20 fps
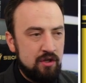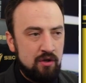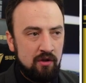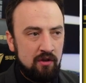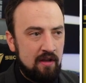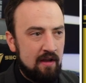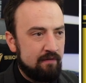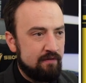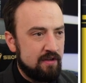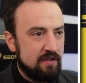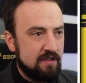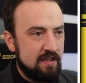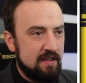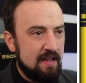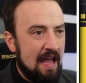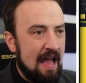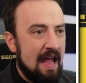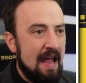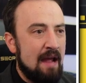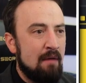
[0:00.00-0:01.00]
You'll love to
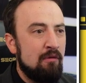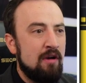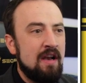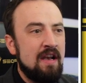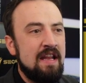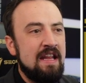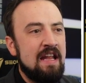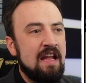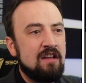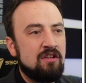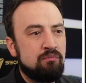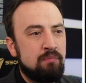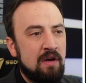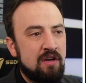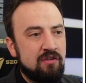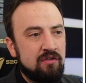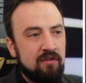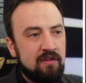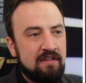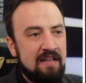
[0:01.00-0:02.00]
see that. And when an EX
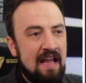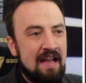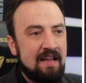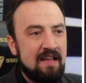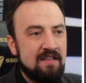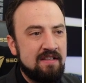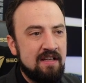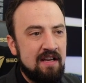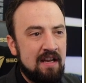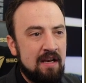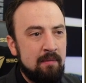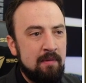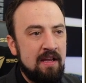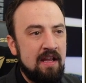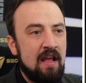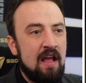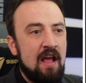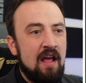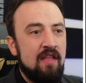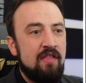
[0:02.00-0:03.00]
special attack hits an
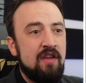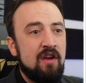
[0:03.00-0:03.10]
enemy,